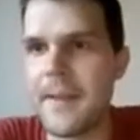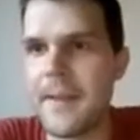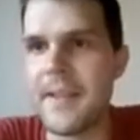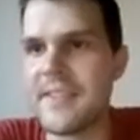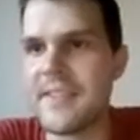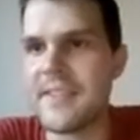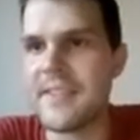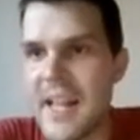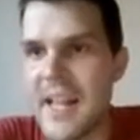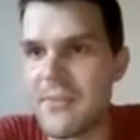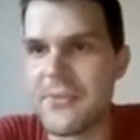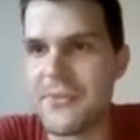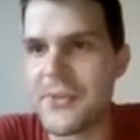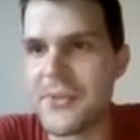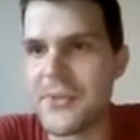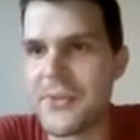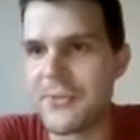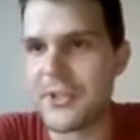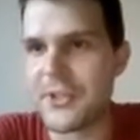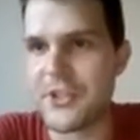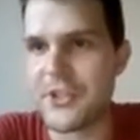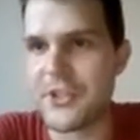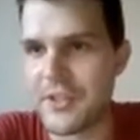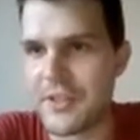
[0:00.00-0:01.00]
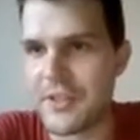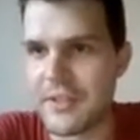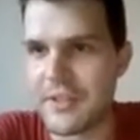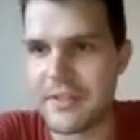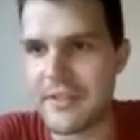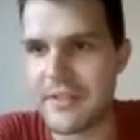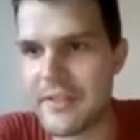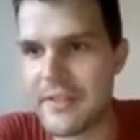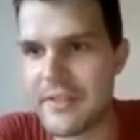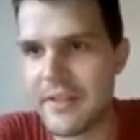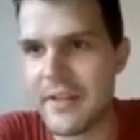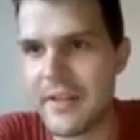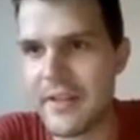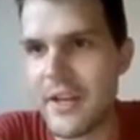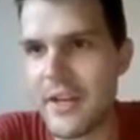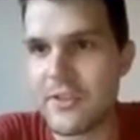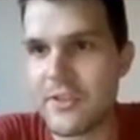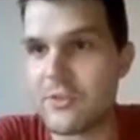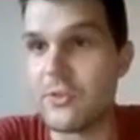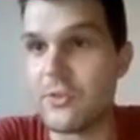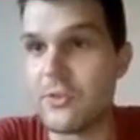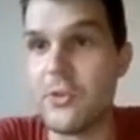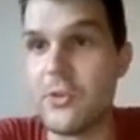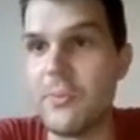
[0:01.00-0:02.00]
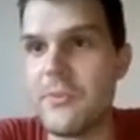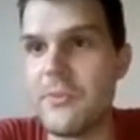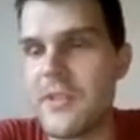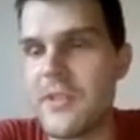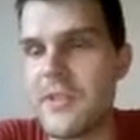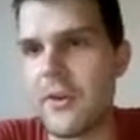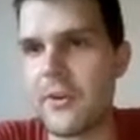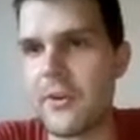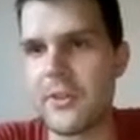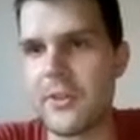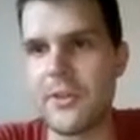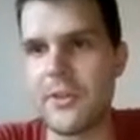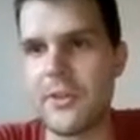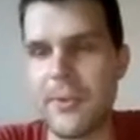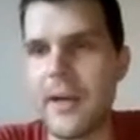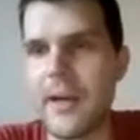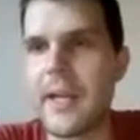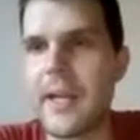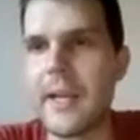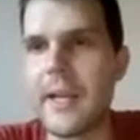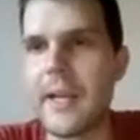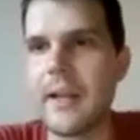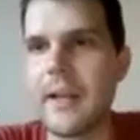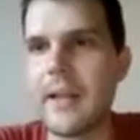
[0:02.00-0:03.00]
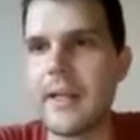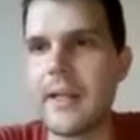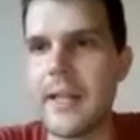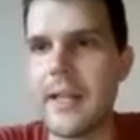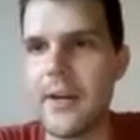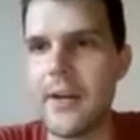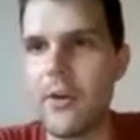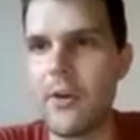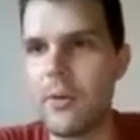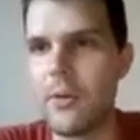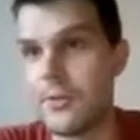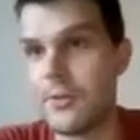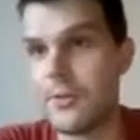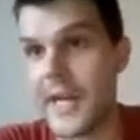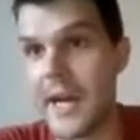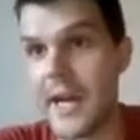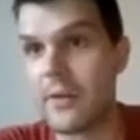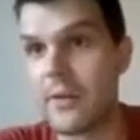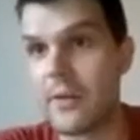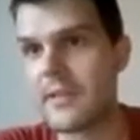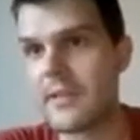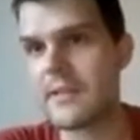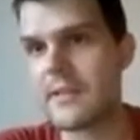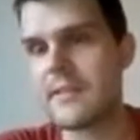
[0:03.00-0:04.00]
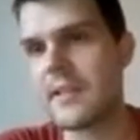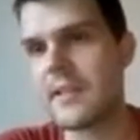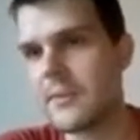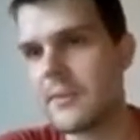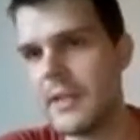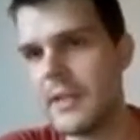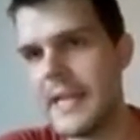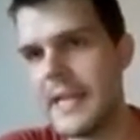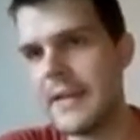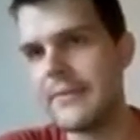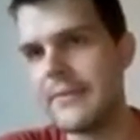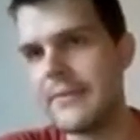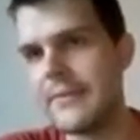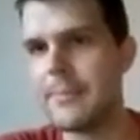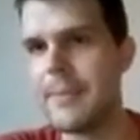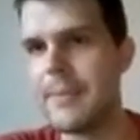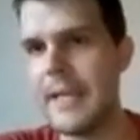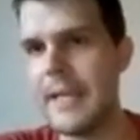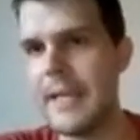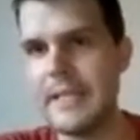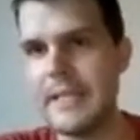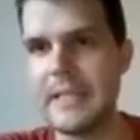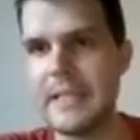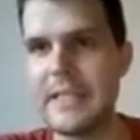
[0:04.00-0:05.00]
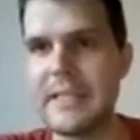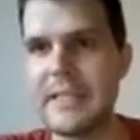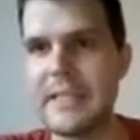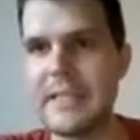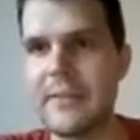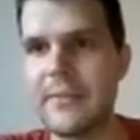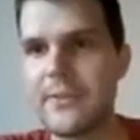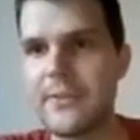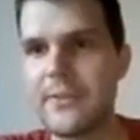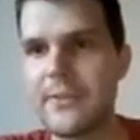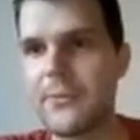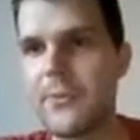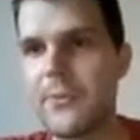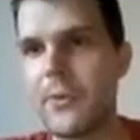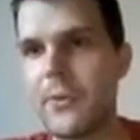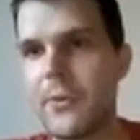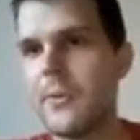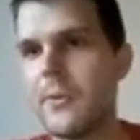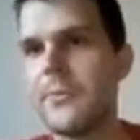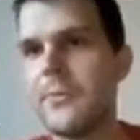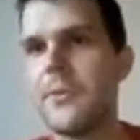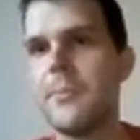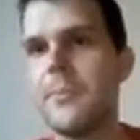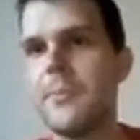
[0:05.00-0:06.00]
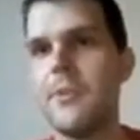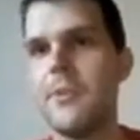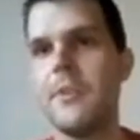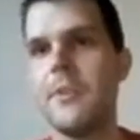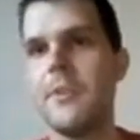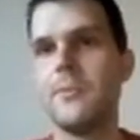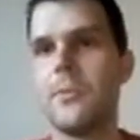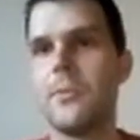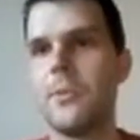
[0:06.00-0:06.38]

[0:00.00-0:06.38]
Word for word: self-sufficient groups are occupying uh, old houses that were left abandoned after the fall of the Berlin